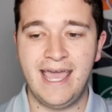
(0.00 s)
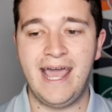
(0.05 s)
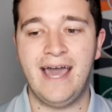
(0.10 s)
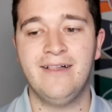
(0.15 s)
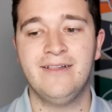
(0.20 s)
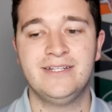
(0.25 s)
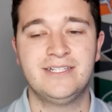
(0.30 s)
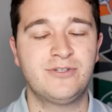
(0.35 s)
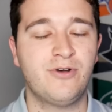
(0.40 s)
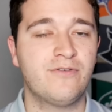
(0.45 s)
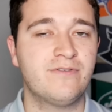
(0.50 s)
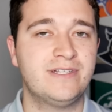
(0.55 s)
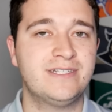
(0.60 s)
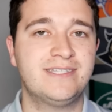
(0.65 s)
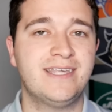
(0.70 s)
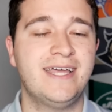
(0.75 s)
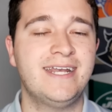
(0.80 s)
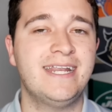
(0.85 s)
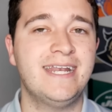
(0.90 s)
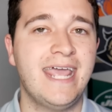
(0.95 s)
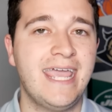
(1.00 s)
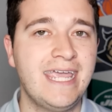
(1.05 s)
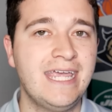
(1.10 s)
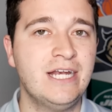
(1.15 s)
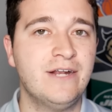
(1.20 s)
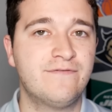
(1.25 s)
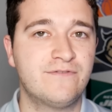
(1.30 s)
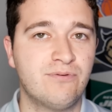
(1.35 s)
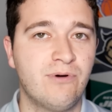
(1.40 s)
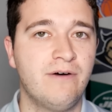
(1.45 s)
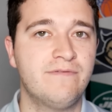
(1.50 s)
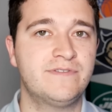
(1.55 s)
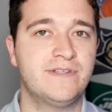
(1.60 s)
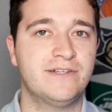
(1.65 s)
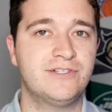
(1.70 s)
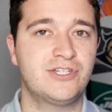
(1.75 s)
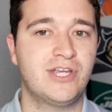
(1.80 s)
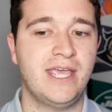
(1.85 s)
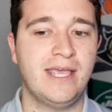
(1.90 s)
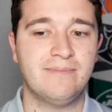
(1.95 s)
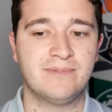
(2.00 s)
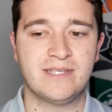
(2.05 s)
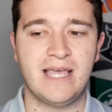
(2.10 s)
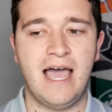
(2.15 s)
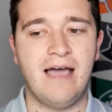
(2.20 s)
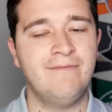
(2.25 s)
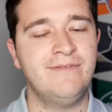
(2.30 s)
Allen's over this line in 8 of 12 such games.